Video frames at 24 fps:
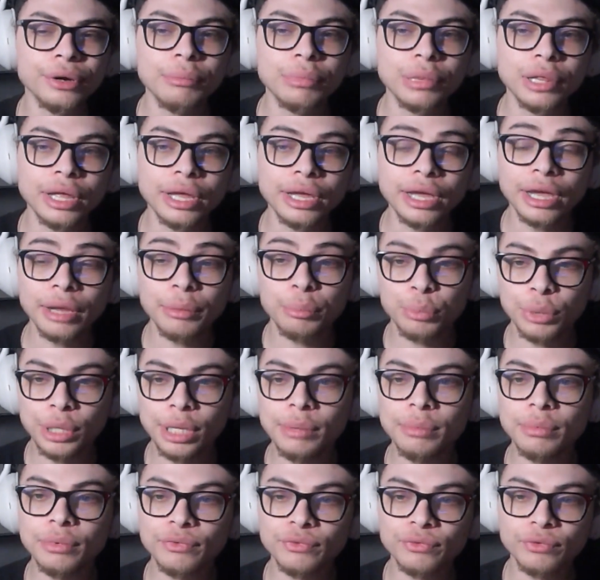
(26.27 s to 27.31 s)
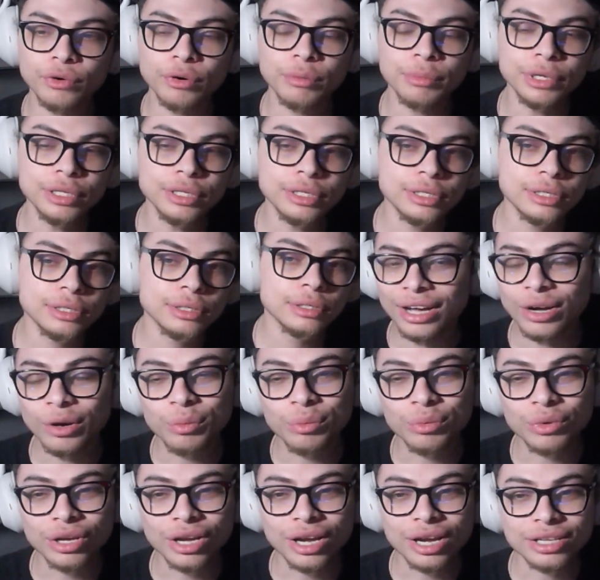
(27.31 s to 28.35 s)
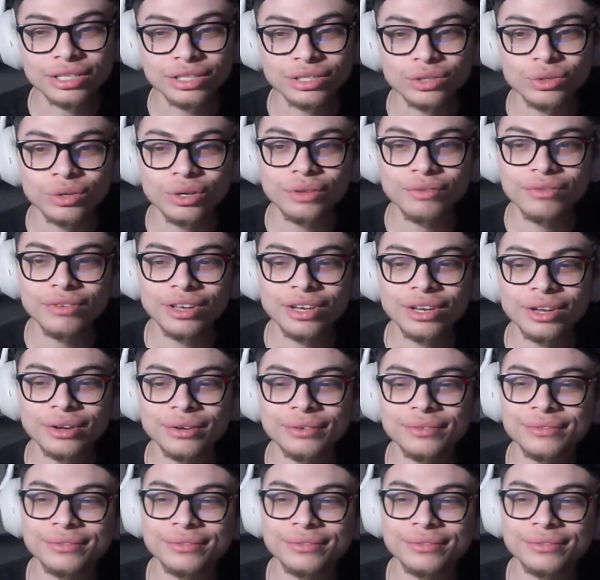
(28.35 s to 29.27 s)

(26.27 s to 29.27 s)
playing at peak performance. Hope you guys enjoy the video.